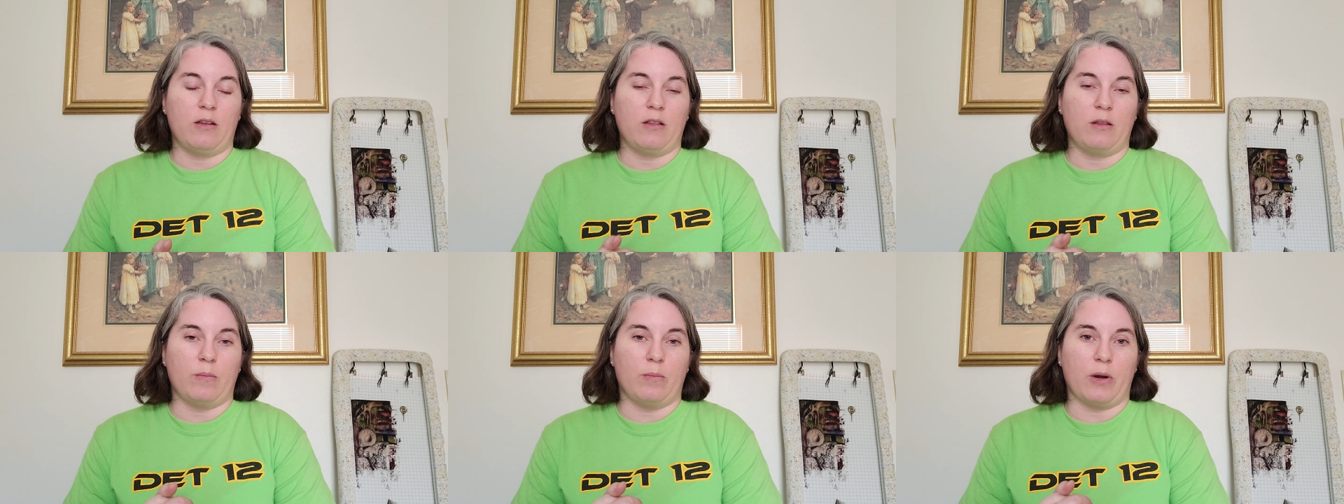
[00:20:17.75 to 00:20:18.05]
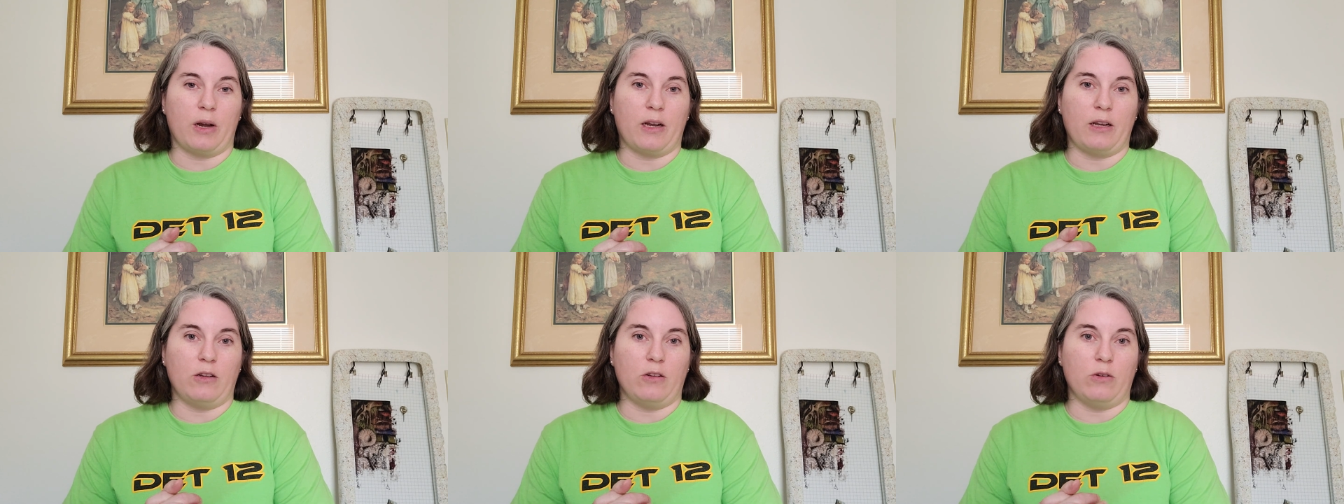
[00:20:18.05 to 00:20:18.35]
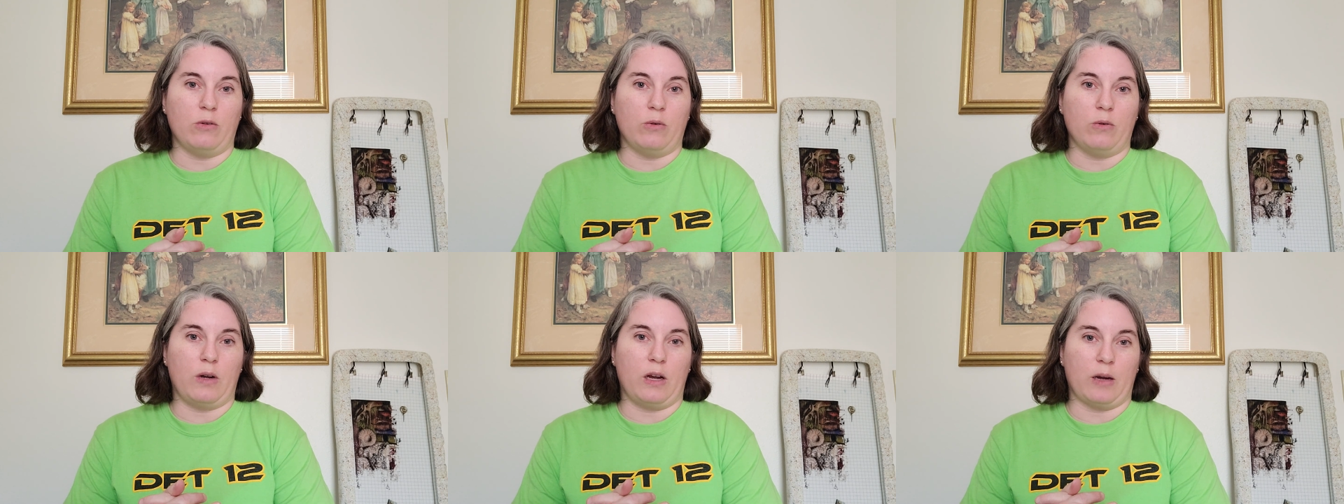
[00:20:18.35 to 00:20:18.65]
the brand
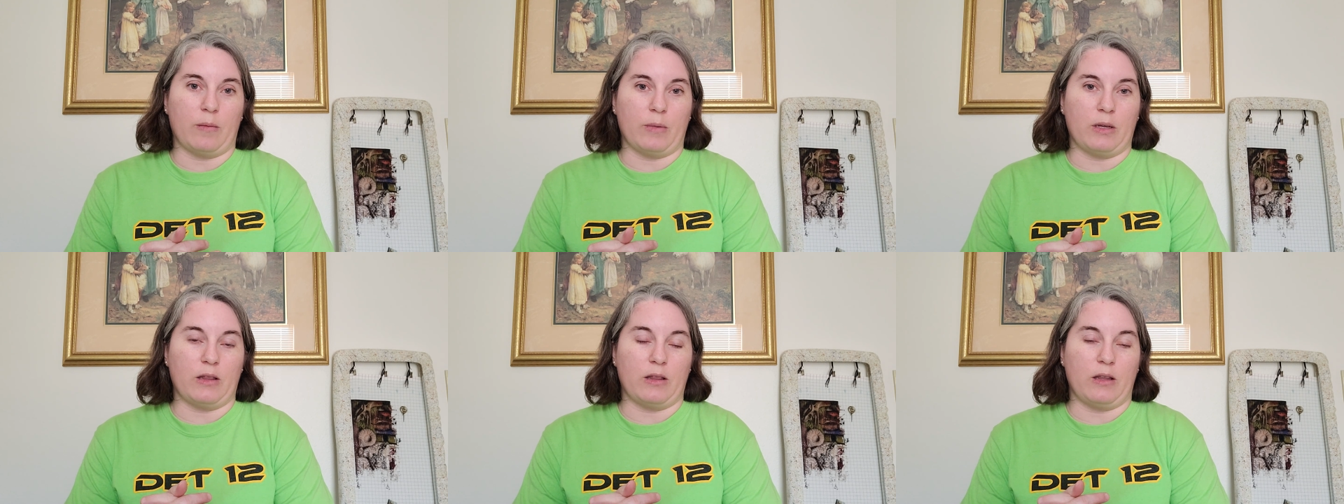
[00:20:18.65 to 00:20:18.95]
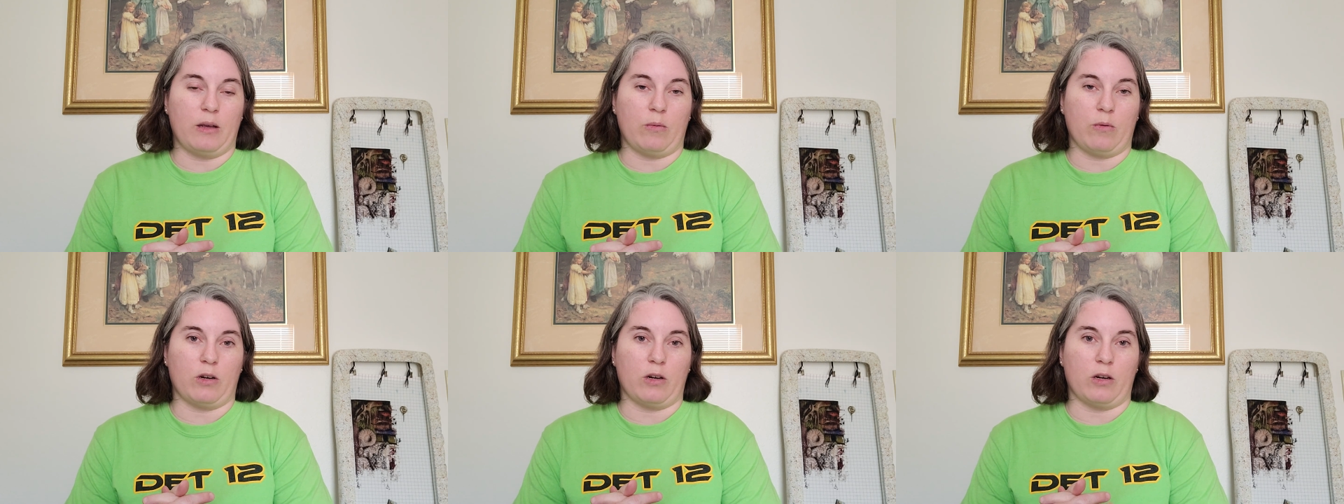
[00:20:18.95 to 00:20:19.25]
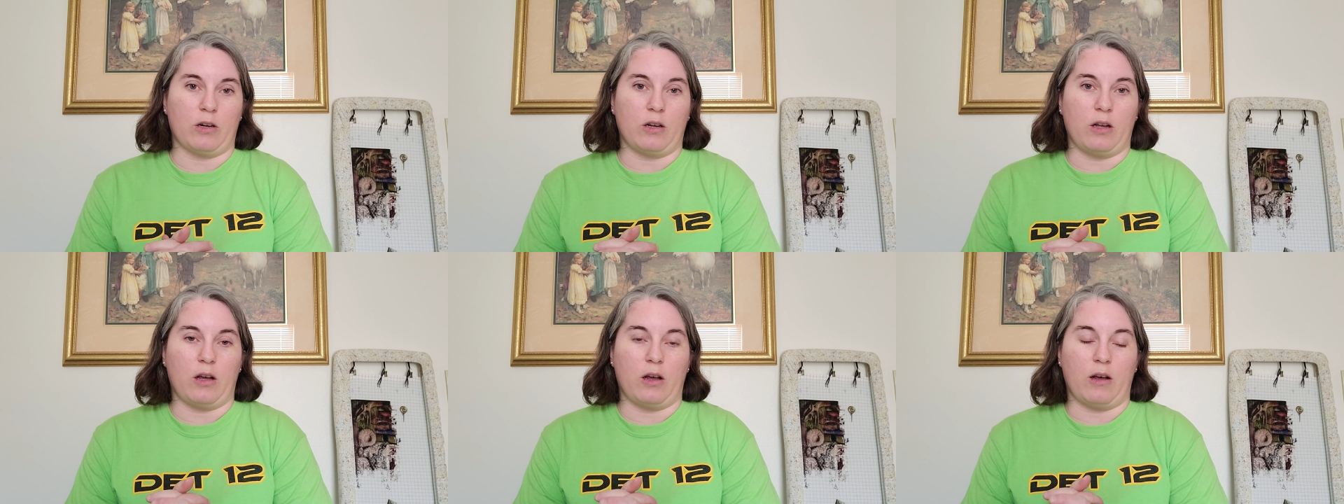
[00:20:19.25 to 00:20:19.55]
new airmen that
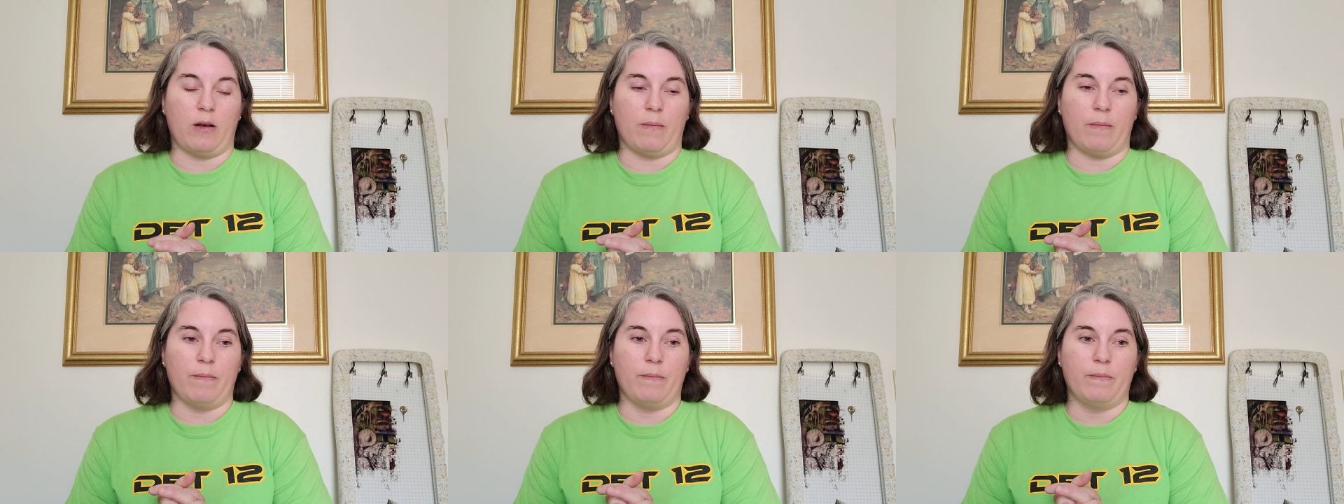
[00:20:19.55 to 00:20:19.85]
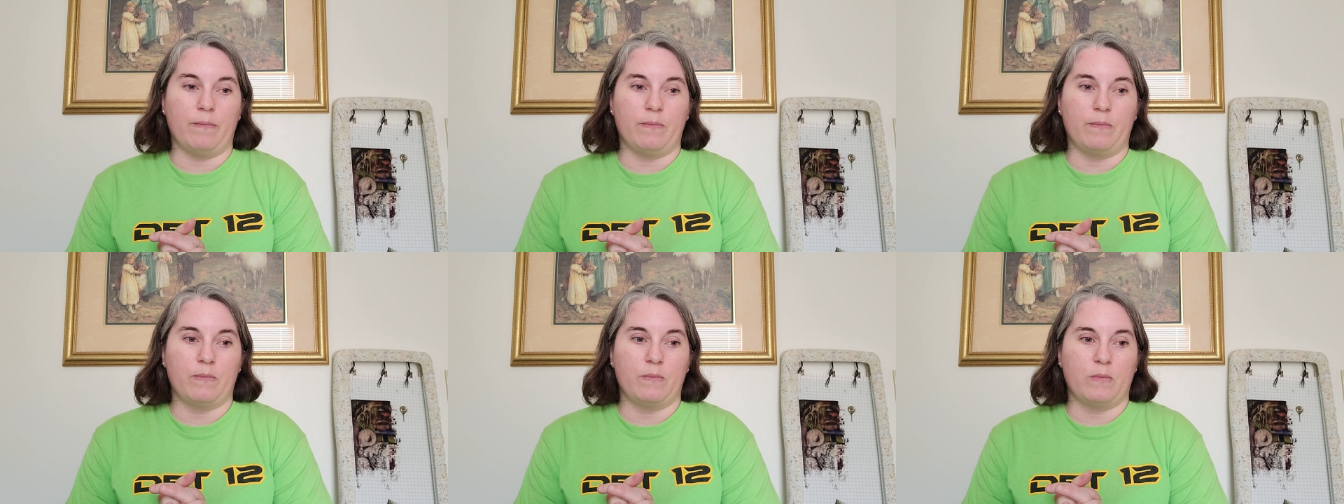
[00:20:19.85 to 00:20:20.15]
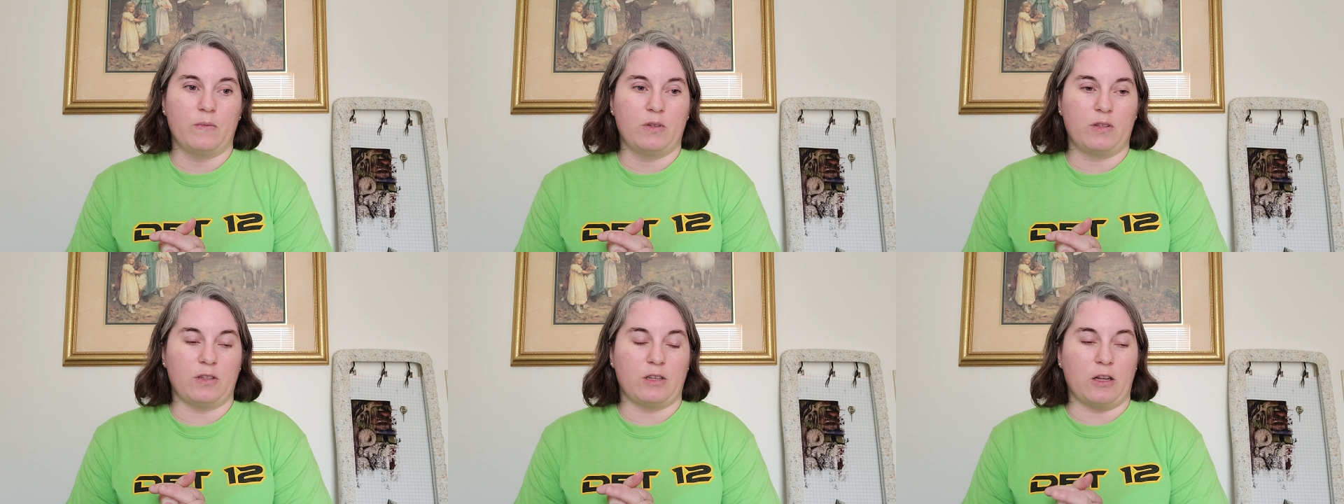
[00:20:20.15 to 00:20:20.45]
were um,
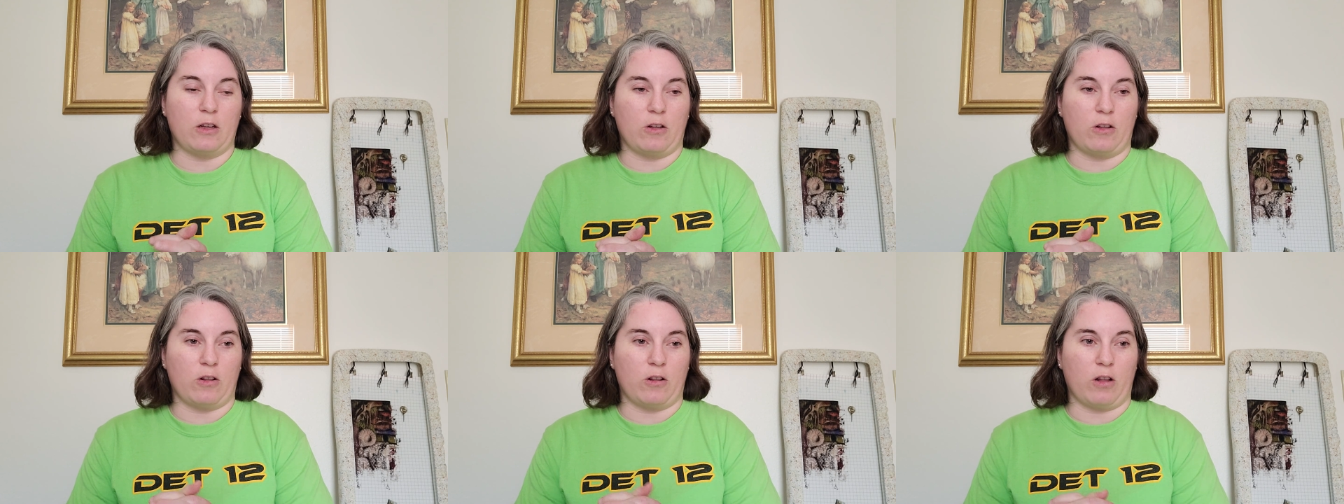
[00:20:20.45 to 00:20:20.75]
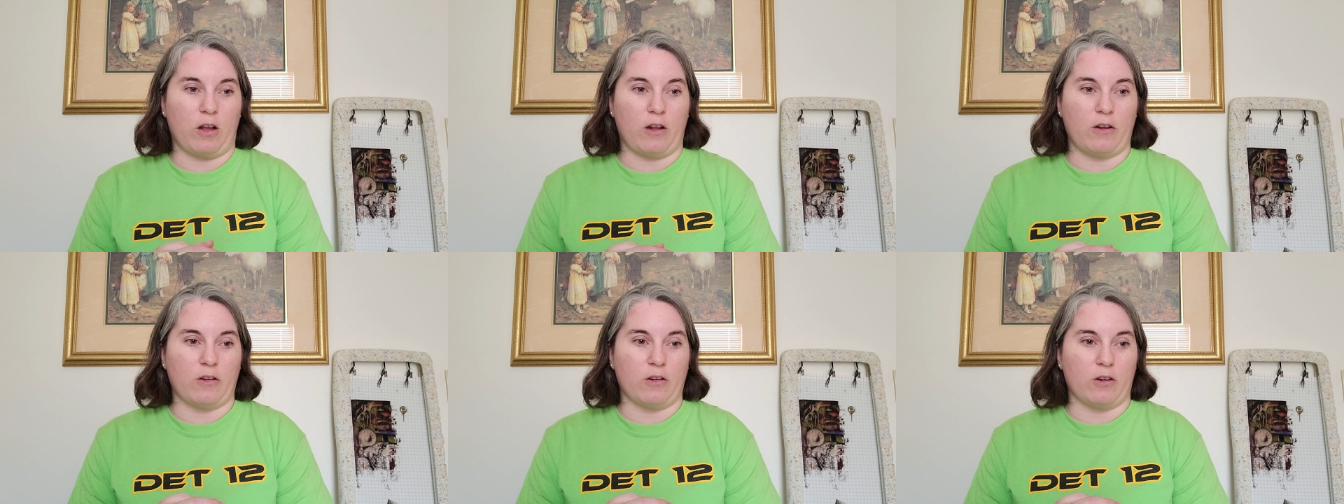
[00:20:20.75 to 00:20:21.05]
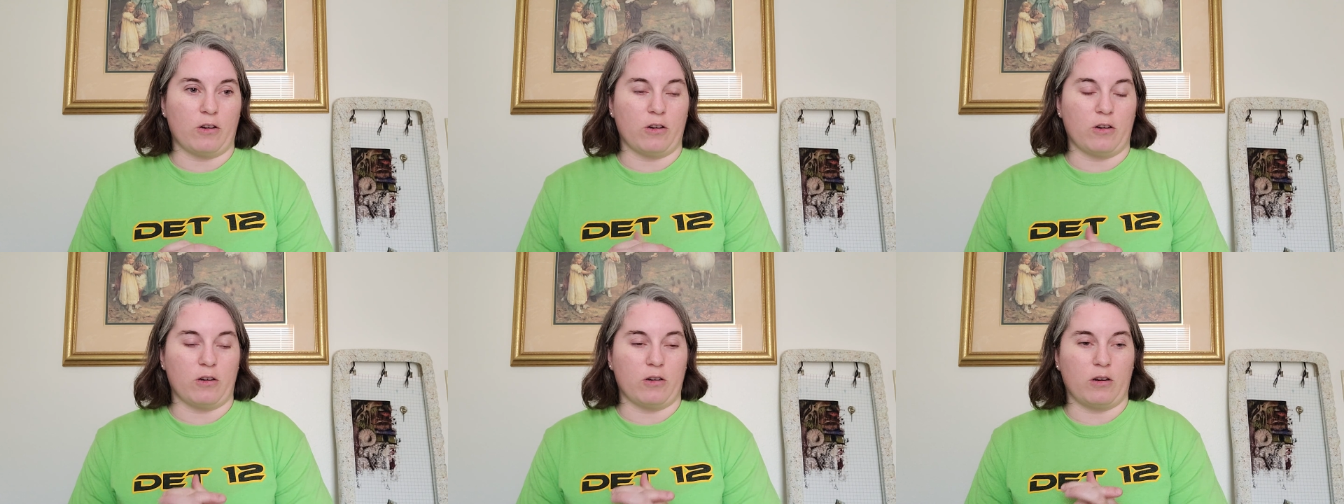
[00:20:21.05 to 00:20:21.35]
still
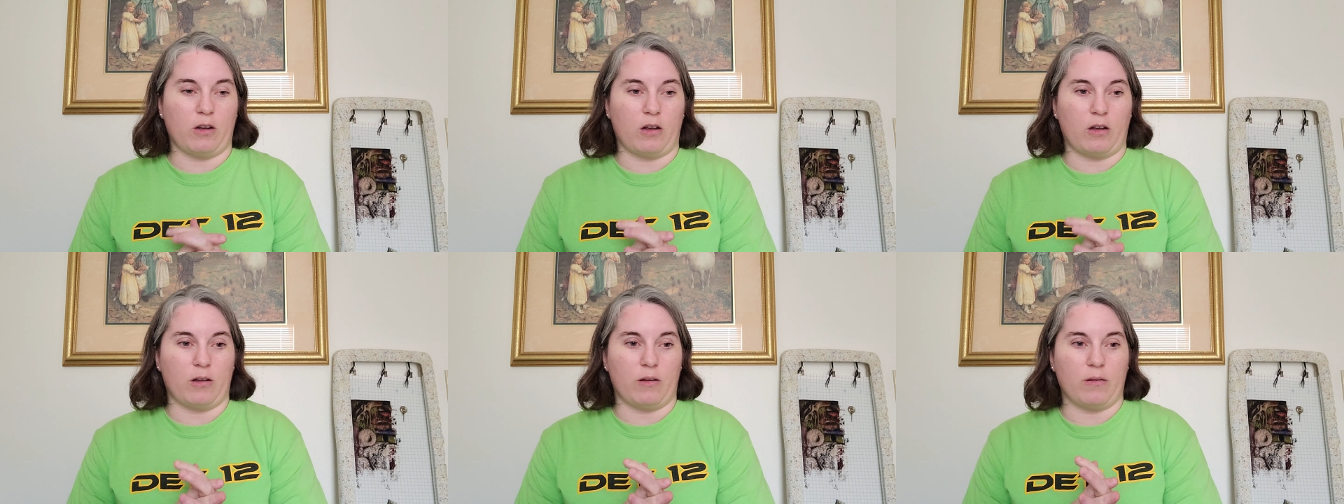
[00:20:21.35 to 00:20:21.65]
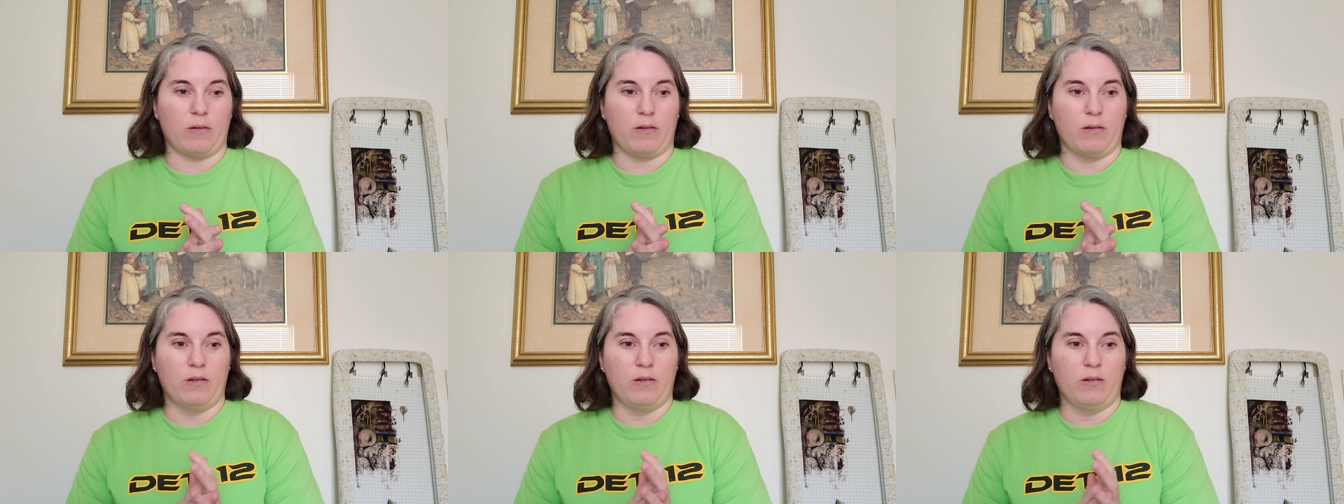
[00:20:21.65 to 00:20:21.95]
under uh,